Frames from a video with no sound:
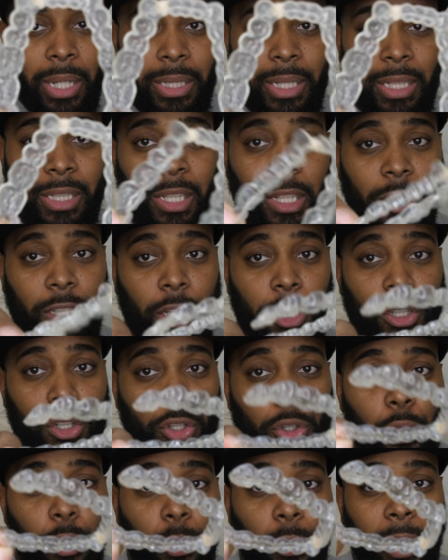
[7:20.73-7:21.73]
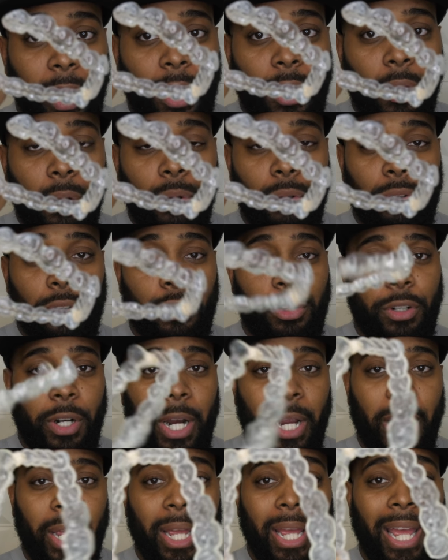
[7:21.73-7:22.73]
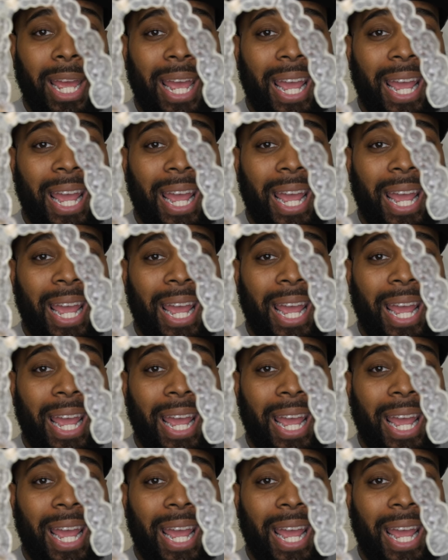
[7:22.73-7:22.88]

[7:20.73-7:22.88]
This is a two week old tray